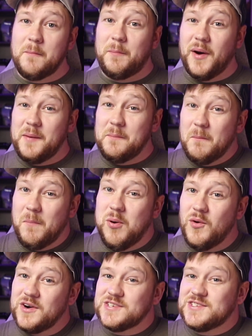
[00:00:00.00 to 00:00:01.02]
But
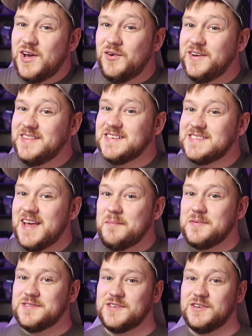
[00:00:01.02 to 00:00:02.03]
more so in this
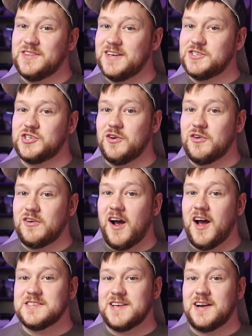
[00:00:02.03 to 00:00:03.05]
episode, they show
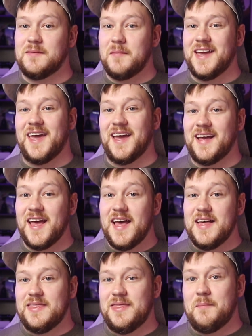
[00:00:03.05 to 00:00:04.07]
Crosshair making
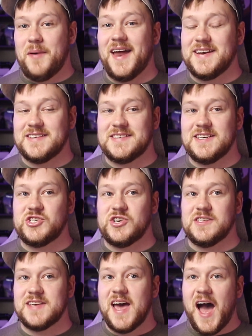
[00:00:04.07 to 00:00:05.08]
the bad
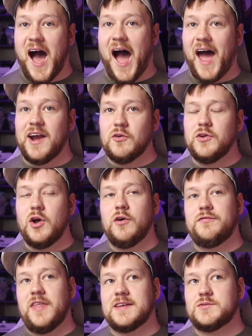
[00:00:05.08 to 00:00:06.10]
decisions. I don't know
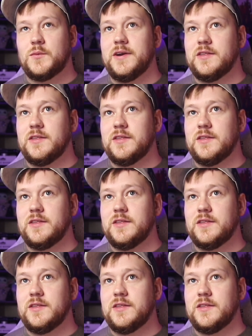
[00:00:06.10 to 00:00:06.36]
if that's one